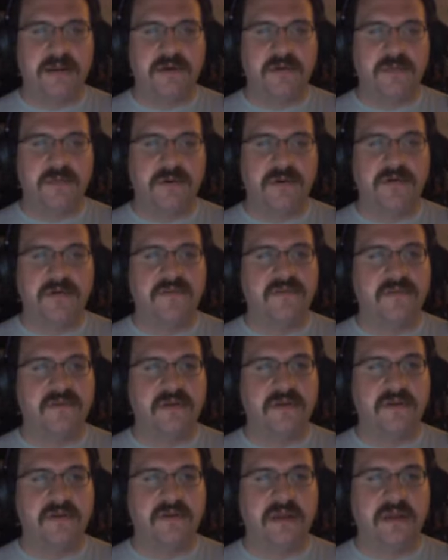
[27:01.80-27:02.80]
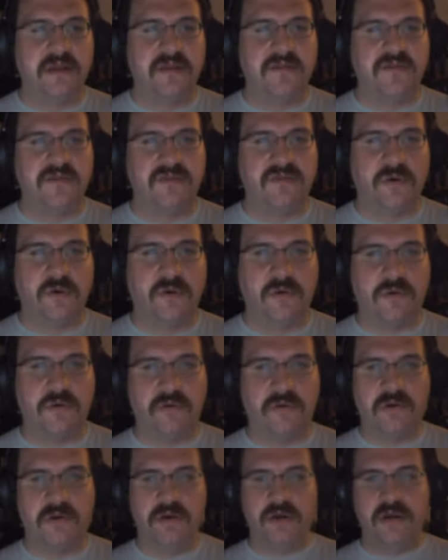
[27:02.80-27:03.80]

or person, and so